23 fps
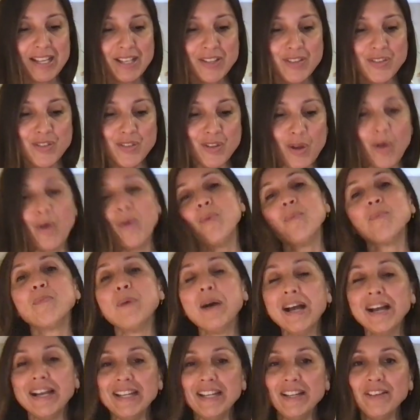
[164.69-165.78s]
So,
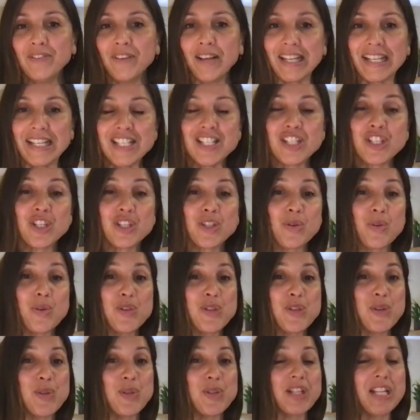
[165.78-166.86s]
but if I can just
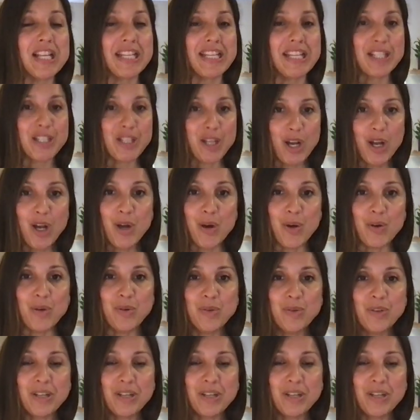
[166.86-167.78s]
also let it go,